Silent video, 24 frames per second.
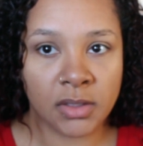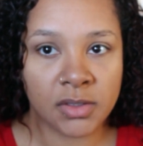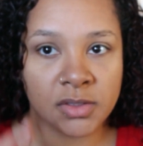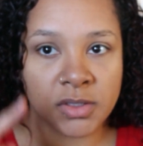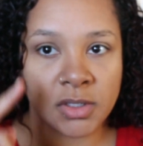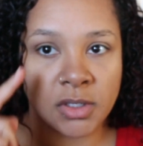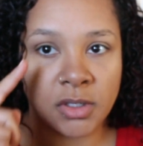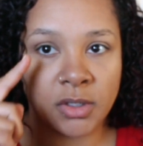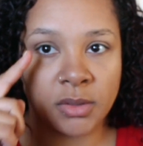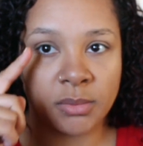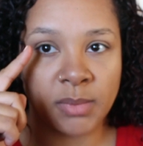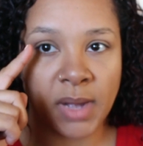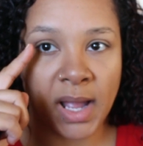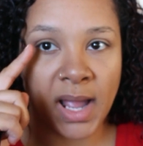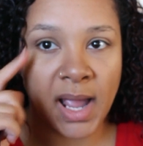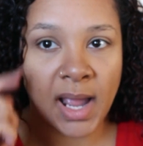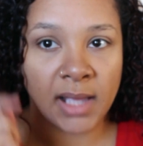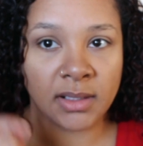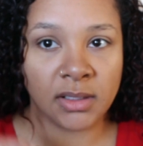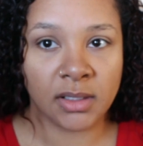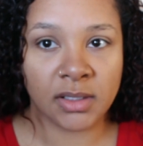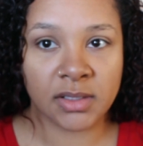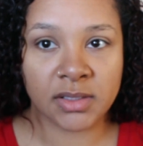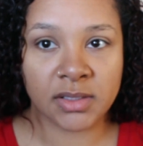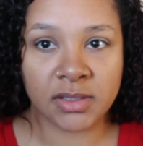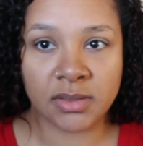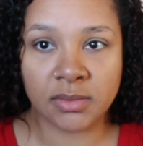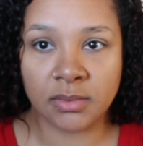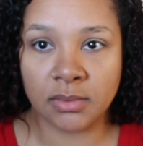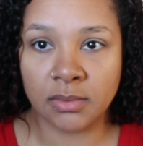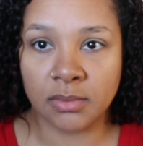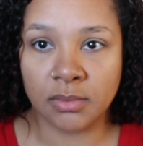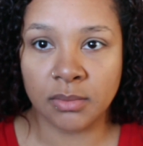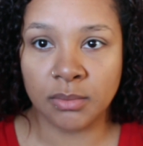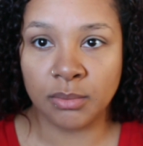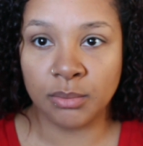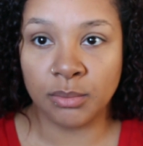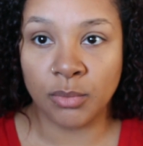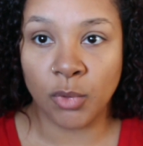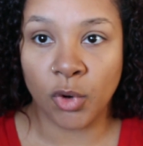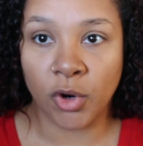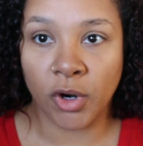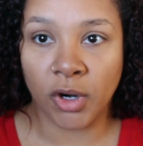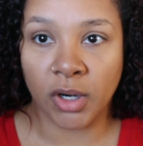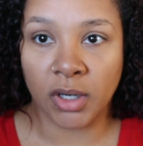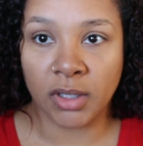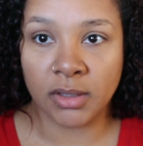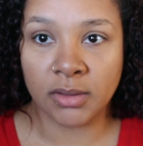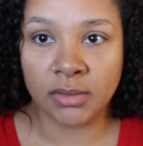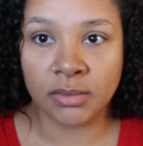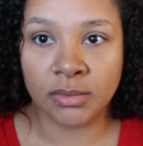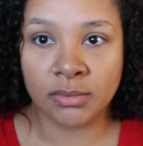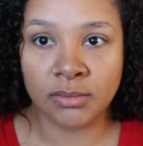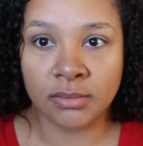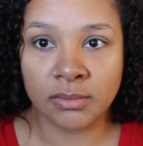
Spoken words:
so my eye looks more